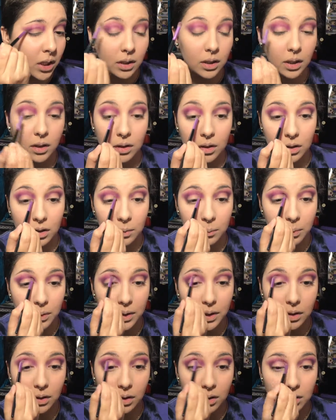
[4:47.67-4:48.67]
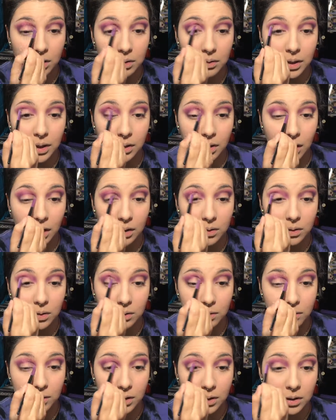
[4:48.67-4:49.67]
and then you're gonna bring it all the way across
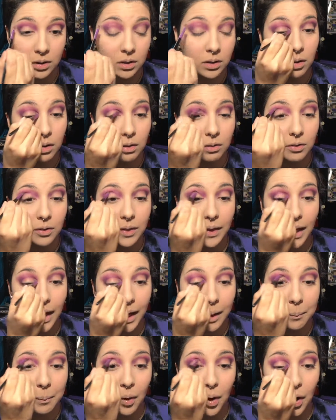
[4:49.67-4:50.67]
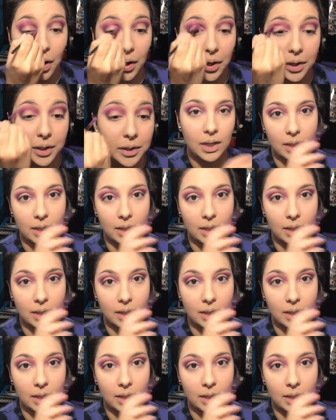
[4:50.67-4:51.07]
over the eyeball,